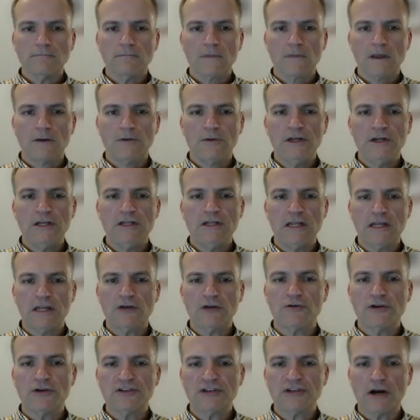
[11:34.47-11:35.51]
We need to
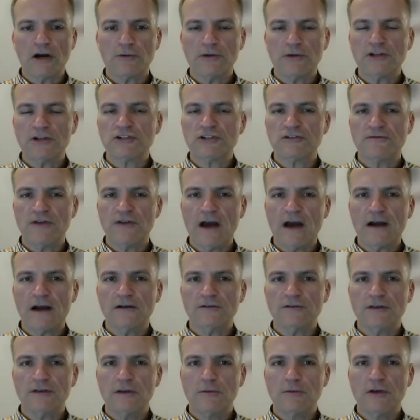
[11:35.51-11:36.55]
increase outreach to
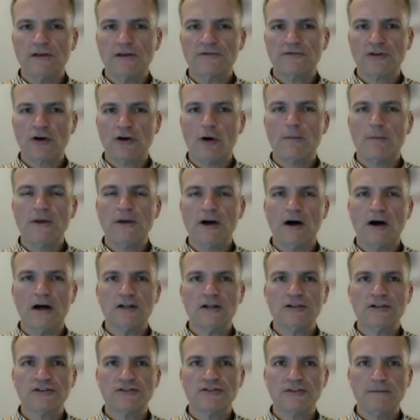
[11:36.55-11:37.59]
faculty. We have to go
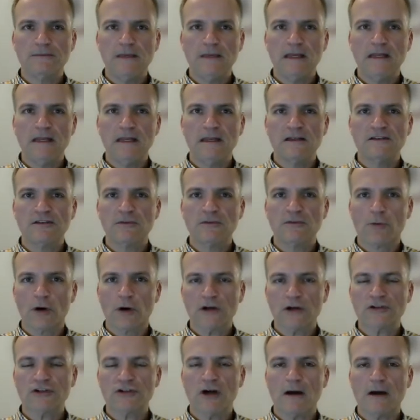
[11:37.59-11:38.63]
beyond just the meetings and the
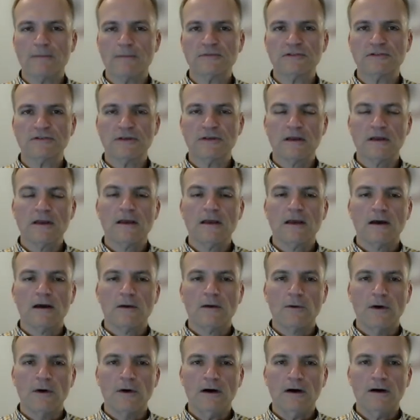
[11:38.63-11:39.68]
workshops,
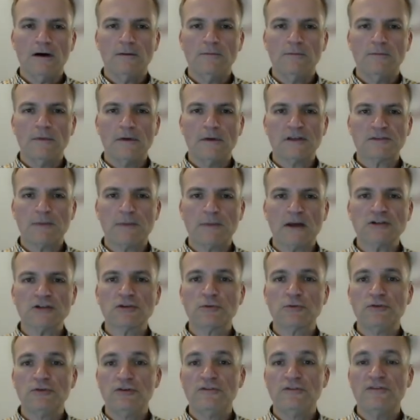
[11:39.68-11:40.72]

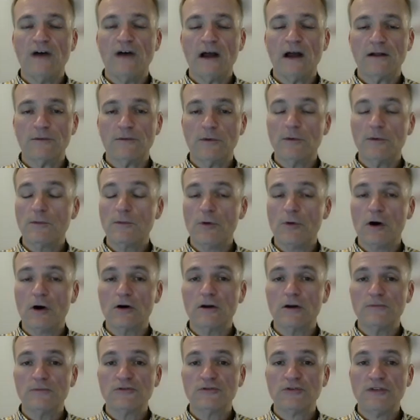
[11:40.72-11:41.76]
especially with new faculty. We
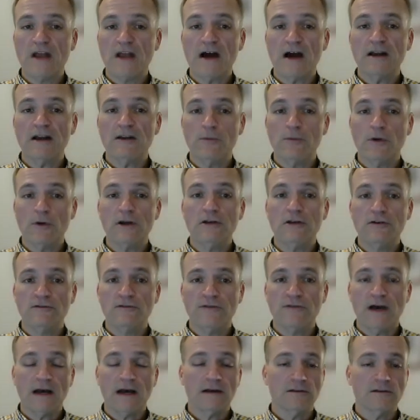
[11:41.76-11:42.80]
welcomed 91 new
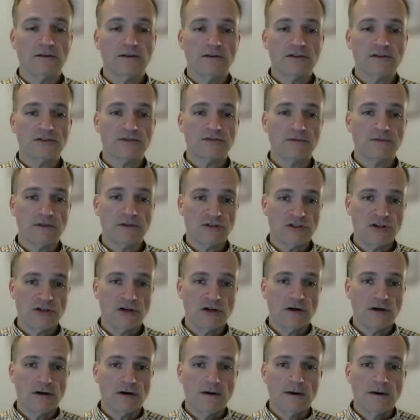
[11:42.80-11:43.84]
faculty this
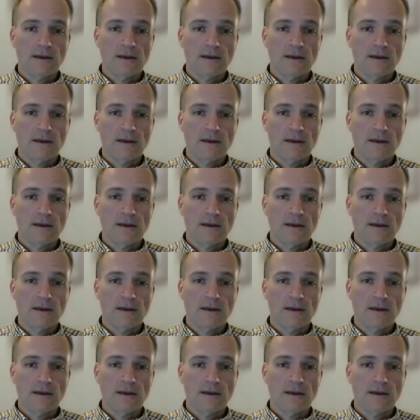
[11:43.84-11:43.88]
year,